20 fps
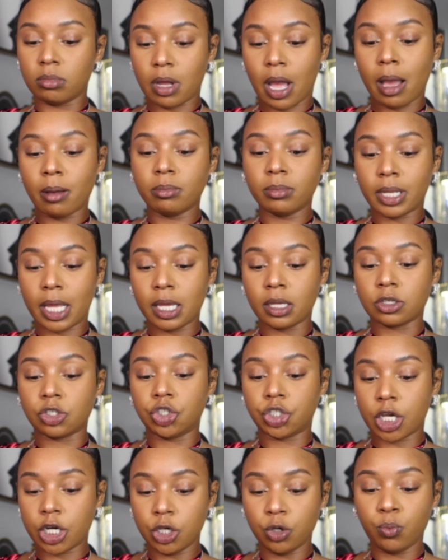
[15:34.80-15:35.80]
i'm like
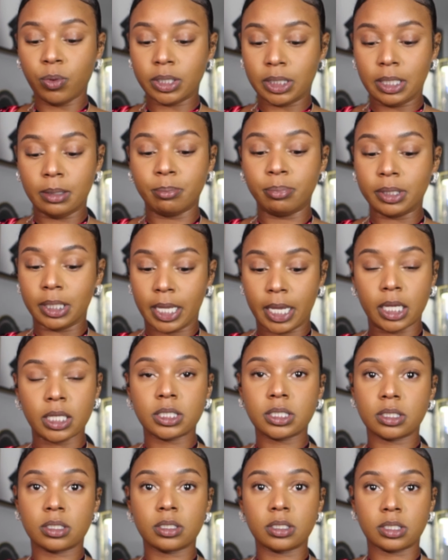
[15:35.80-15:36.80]
genuinely
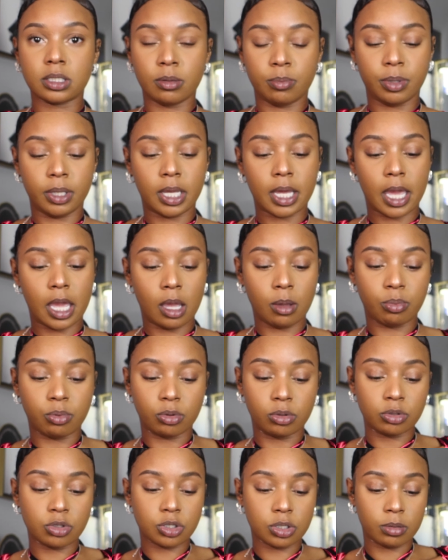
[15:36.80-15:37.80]
blessed to be
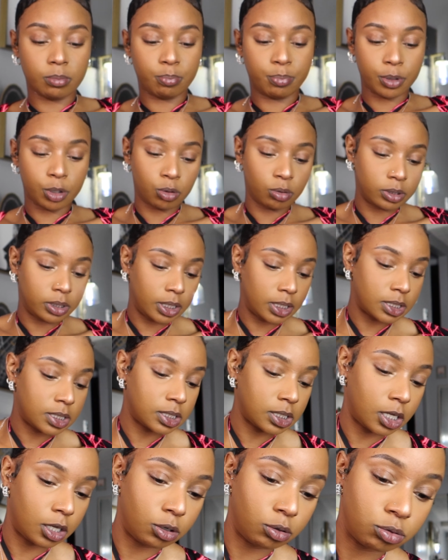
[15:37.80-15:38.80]
able to build these
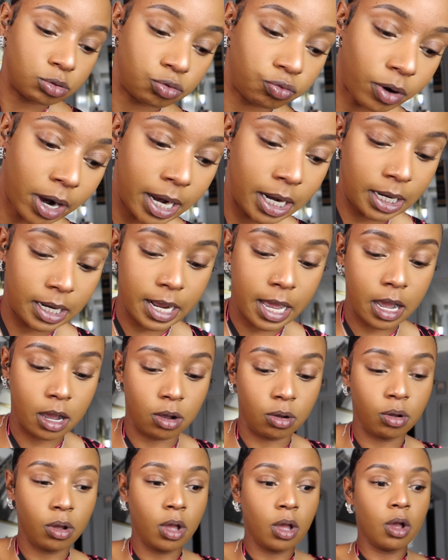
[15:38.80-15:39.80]
skills right
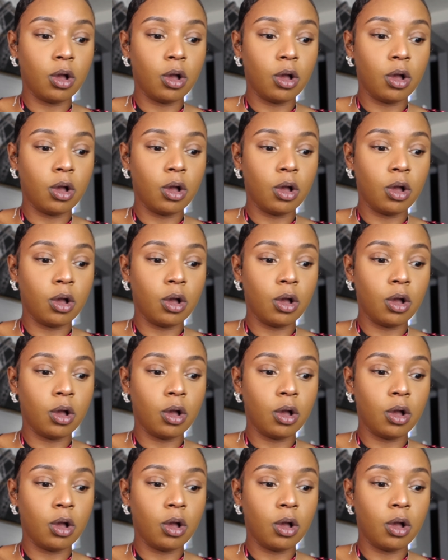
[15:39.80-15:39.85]
now